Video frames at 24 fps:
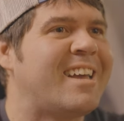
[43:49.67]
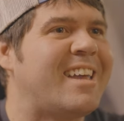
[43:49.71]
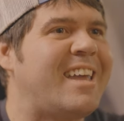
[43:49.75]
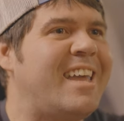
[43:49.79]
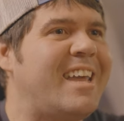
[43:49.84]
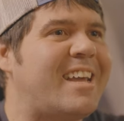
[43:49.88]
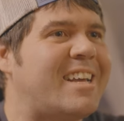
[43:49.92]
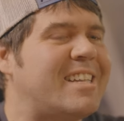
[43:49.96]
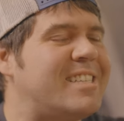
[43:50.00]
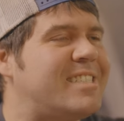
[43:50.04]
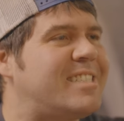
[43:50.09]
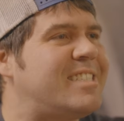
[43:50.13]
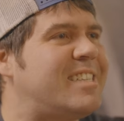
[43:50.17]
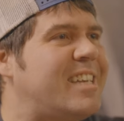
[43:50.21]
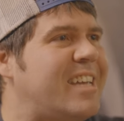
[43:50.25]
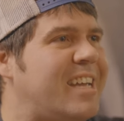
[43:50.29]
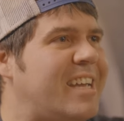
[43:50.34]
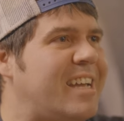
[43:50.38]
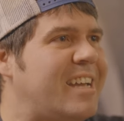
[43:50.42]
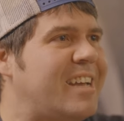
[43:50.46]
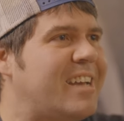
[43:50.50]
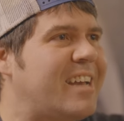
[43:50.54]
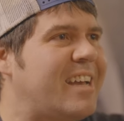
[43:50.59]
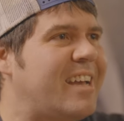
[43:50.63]
he could
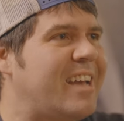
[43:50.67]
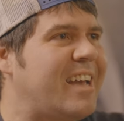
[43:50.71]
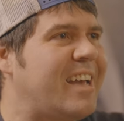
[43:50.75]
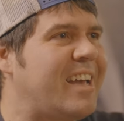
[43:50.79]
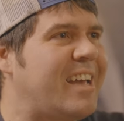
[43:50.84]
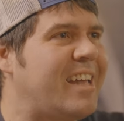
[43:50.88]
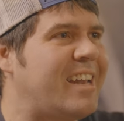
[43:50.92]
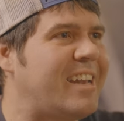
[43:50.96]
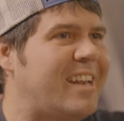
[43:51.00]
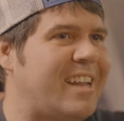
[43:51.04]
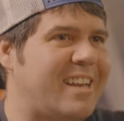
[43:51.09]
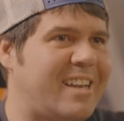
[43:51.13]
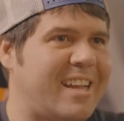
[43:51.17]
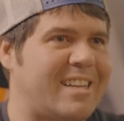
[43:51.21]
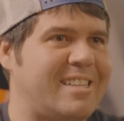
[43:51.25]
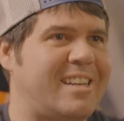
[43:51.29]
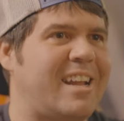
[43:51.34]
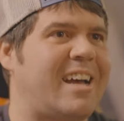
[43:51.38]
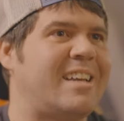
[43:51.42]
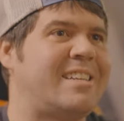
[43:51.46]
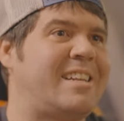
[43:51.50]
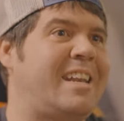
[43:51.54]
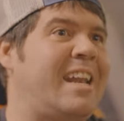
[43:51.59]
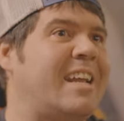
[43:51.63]
see, and it does
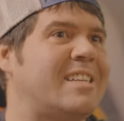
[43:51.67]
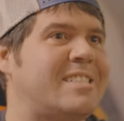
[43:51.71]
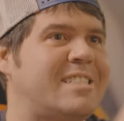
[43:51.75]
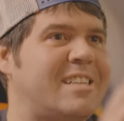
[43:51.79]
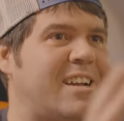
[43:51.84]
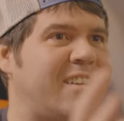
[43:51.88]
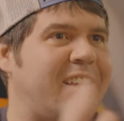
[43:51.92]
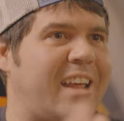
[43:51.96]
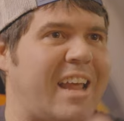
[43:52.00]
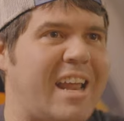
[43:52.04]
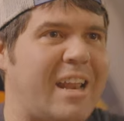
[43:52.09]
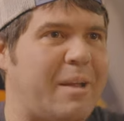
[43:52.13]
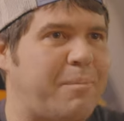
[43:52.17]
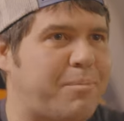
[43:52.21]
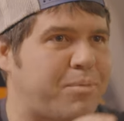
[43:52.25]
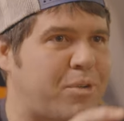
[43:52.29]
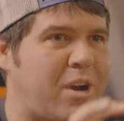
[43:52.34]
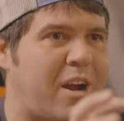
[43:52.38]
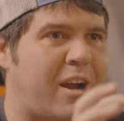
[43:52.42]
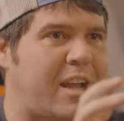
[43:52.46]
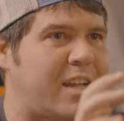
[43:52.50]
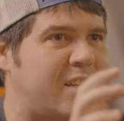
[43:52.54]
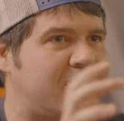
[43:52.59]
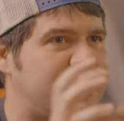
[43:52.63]
not necessarily that any
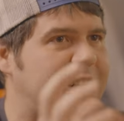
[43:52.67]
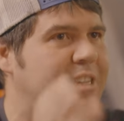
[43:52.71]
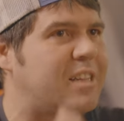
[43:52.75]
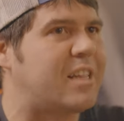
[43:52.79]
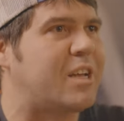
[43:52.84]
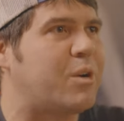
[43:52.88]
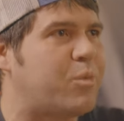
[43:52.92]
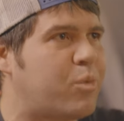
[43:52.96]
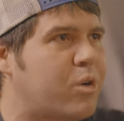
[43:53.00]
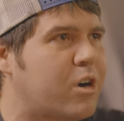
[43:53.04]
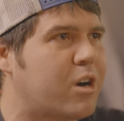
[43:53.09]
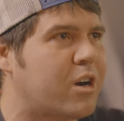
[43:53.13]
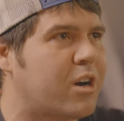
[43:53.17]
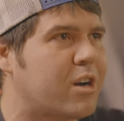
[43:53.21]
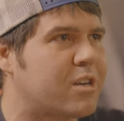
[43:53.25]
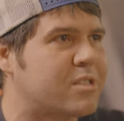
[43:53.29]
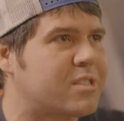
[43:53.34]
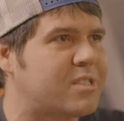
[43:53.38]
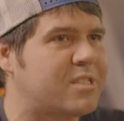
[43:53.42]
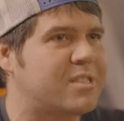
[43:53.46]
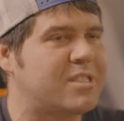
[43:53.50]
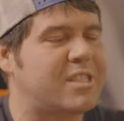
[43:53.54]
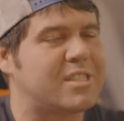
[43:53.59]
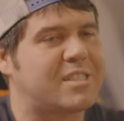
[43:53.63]
prayer instantly
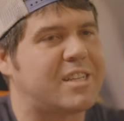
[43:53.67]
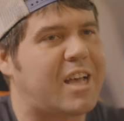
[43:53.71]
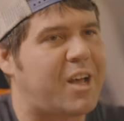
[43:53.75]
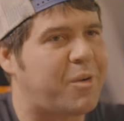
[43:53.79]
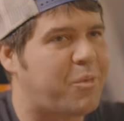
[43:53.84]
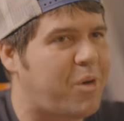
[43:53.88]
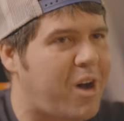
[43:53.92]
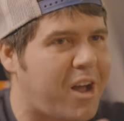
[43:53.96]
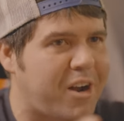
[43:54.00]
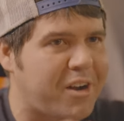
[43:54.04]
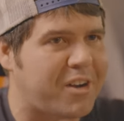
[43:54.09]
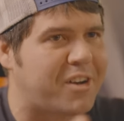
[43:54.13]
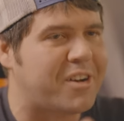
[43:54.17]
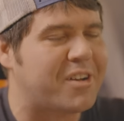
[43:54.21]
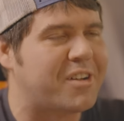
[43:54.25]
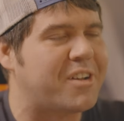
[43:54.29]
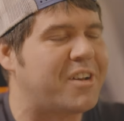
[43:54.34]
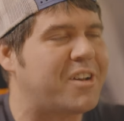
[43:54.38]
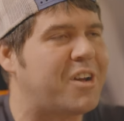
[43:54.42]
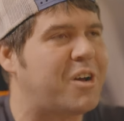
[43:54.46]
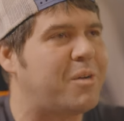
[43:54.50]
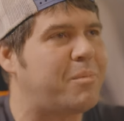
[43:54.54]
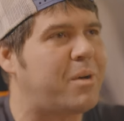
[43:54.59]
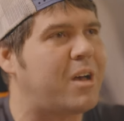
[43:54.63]
works, just add water,
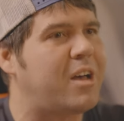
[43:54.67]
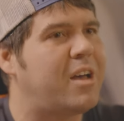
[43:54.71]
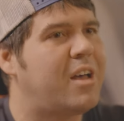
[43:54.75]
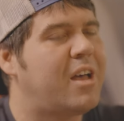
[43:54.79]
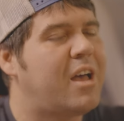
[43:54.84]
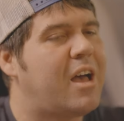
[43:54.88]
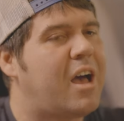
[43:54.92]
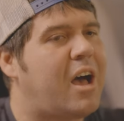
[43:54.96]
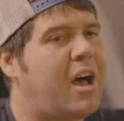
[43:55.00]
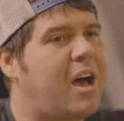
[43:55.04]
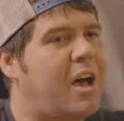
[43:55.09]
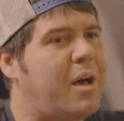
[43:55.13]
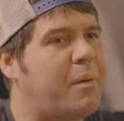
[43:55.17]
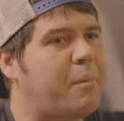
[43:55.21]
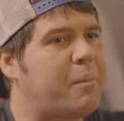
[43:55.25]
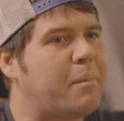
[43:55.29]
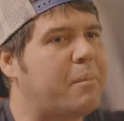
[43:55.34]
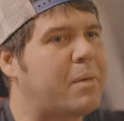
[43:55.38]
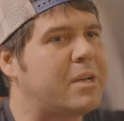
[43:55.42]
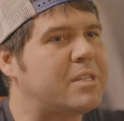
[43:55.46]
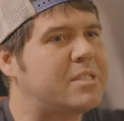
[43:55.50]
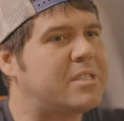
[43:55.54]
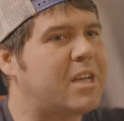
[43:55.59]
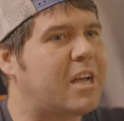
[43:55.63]
you know, but um,
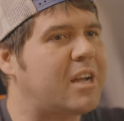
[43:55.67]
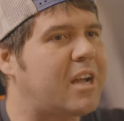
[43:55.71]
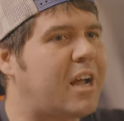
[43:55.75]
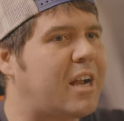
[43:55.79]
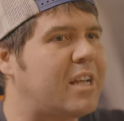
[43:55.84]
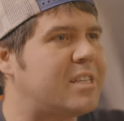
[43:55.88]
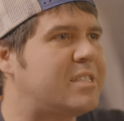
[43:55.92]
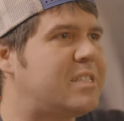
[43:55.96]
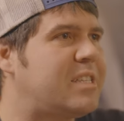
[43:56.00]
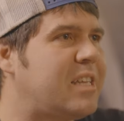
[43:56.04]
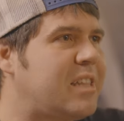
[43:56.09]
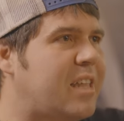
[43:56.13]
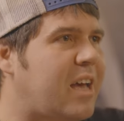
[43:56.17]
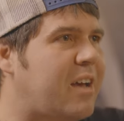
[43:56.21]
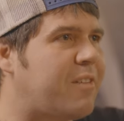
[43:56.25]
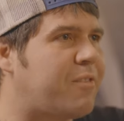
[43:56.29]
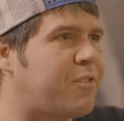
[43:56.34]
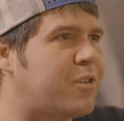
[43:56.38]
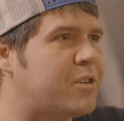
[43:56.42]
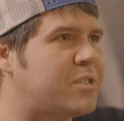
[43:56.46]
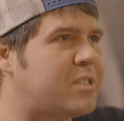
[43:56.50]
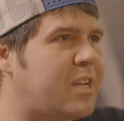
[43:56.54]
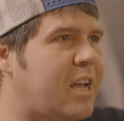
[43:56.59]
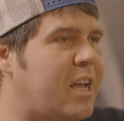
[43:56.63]
my son got to see that
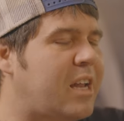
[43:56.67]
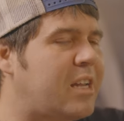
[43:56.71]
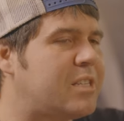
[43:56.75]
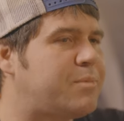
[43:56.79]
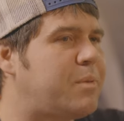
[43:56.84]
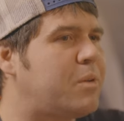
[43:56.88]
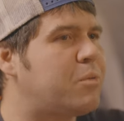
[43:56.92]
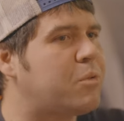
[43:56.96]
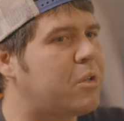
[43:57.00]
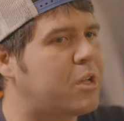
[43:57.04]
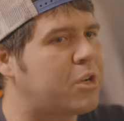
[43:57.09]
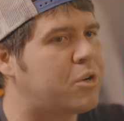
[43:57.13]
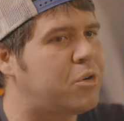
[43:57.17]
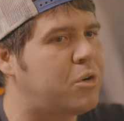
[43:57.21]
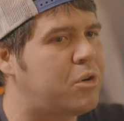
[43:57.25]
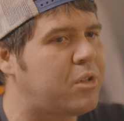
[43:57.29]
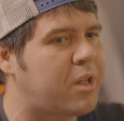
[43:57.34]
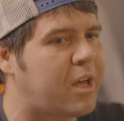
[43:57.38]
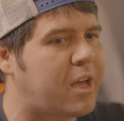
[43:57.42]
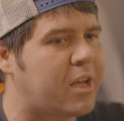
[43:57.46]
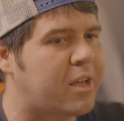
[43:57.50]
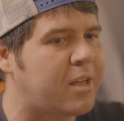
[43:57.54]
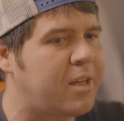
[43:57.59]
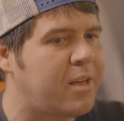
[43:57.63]
firsthand. It's been really cool.
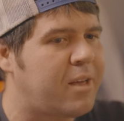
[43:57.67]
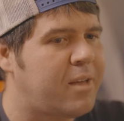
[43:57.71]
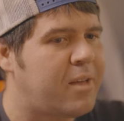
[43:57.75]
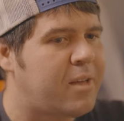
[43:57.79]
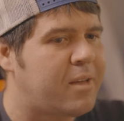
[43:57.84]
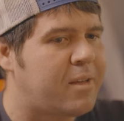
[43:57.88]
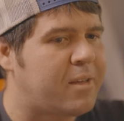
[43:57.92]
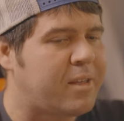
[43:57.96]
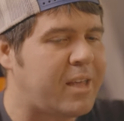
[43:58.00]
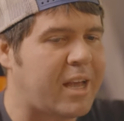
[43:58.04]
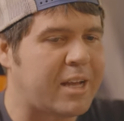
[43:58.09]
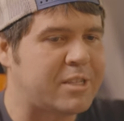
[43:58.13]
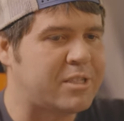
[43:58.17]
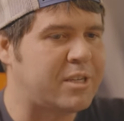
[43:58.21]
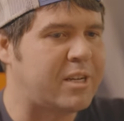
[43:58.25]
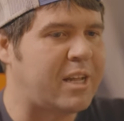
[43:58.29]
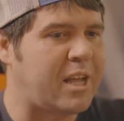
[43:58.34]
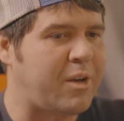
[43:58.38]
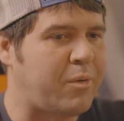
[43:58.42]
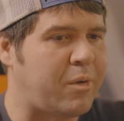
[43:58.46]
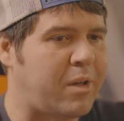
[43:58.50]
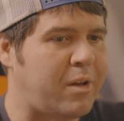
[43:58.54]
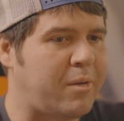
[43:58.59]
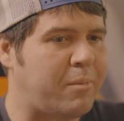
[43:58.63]
Like,
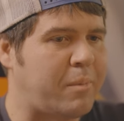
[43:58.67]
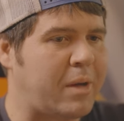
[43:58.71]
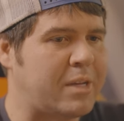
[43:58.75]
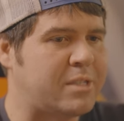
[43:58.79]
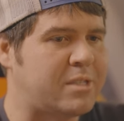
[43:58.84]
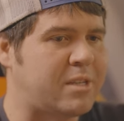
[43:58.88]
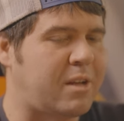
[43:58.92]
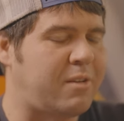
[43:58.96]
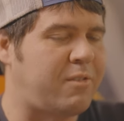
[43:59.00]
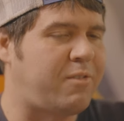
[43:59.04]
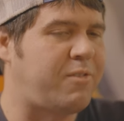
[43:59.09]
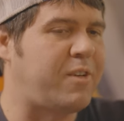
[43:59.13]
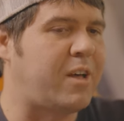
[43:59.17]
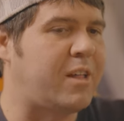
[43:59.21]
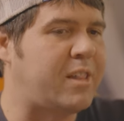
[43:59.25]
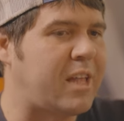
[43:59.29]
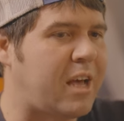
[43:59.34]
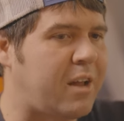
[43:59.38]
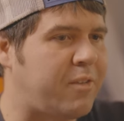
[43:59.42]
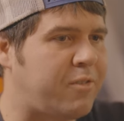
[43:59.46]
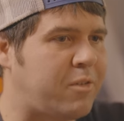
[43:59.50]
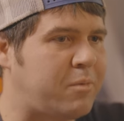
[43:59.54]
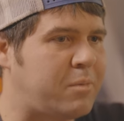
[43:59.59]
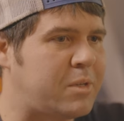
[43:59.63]
yesterday when my son fell
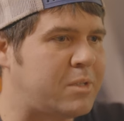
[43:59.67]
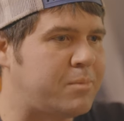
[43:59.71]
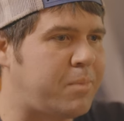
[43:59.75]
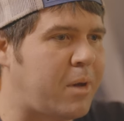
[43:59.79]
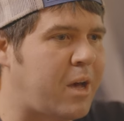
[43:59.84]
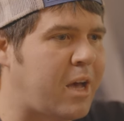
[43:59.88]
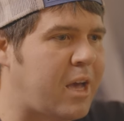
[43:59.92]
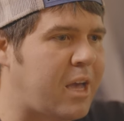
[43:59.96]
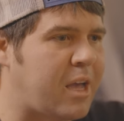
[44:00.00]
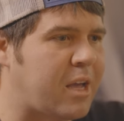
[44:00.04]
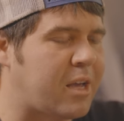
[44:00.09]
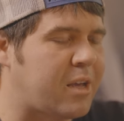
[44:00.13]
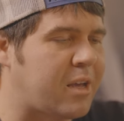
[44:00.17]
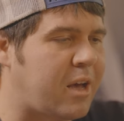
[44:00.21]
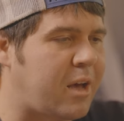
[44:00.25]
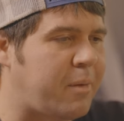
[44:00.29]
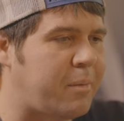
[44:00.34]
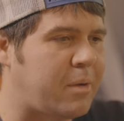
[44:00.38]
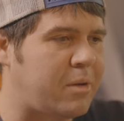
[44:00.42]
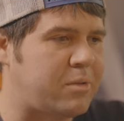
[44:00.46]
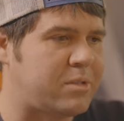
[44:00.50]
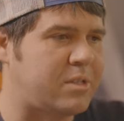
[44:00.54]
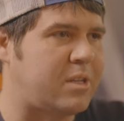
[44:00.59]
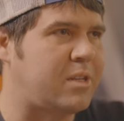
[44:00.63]
down from his bike,
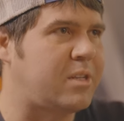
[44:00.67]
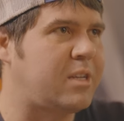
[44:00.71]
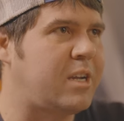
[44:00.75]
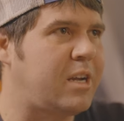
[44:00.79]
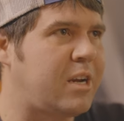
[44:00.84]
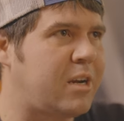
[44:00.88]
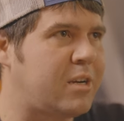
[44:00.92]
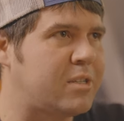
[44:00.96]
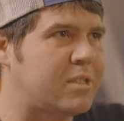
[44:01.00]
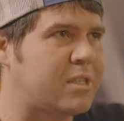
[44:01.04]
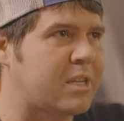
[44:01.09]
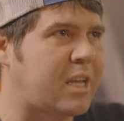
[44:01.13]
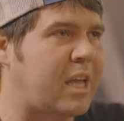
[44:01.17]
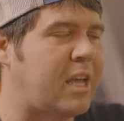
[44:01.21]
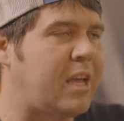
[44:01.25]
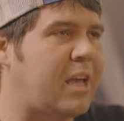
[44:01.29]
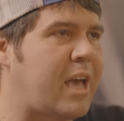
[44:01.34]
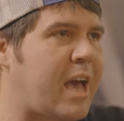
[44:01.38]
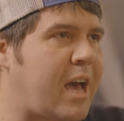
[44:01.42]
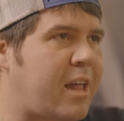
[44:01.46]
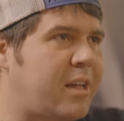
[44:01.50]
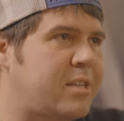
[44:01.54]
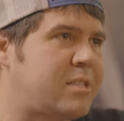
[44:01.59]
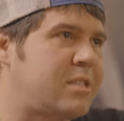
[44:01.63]
um, he was in tears. Okay,
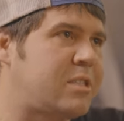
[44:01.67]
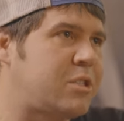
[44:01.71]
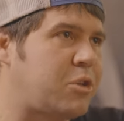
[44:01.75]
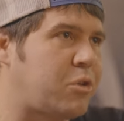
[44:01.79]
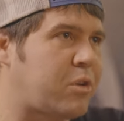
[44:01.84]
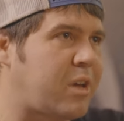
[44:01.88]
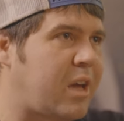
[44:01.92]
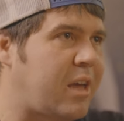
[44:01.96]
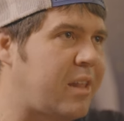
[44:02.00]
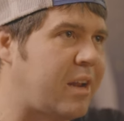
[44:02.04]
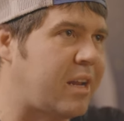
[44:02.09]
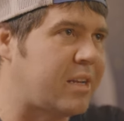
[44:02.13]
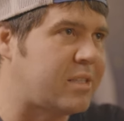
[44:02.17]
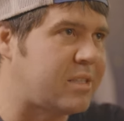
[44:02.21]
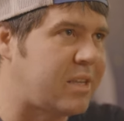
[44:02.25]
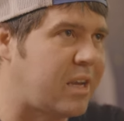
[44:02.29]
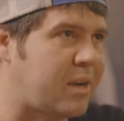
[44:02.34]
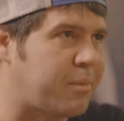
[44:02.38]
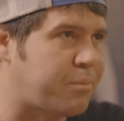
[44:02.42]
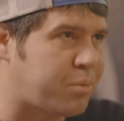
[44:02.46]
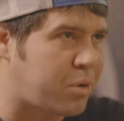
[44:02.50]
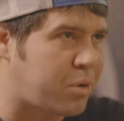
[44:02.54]
Alice, is it okay that I say a